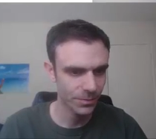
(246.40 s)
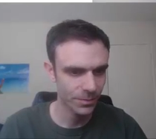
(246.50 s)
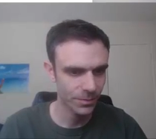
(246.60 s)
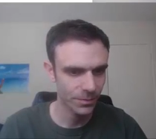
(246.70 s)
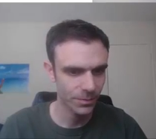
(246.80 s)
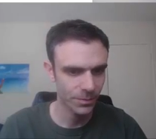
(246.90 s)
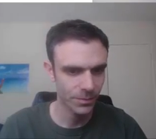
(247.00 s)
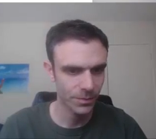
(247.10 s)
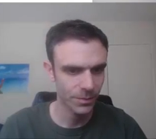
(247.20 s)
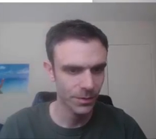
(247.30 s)

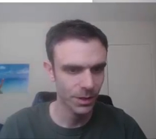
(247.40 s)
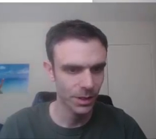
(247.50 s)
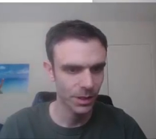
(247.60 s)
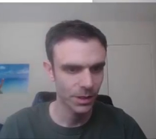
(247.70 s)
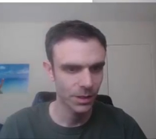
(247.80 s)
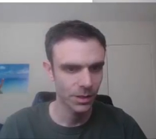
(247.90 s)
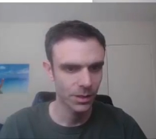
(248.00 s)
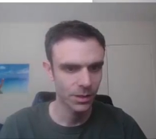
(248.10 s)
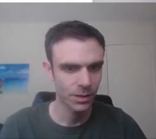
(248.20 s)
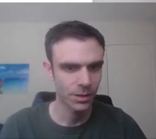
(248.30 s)

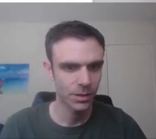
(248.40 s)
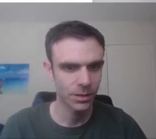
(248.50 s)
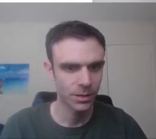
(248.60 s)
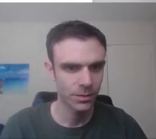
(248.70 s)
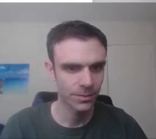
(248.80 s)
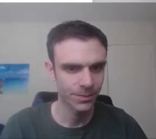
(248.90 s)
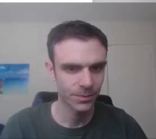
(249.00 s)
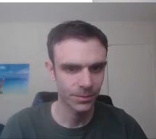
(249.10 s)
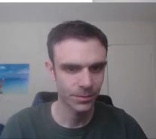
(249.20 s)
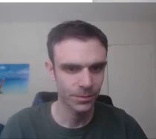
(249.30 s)

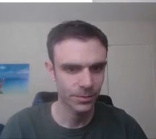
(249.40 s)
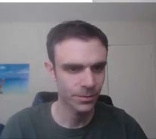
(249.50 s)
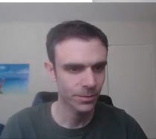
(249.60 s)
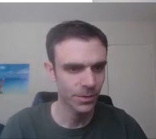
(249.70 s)
Nobody speaks.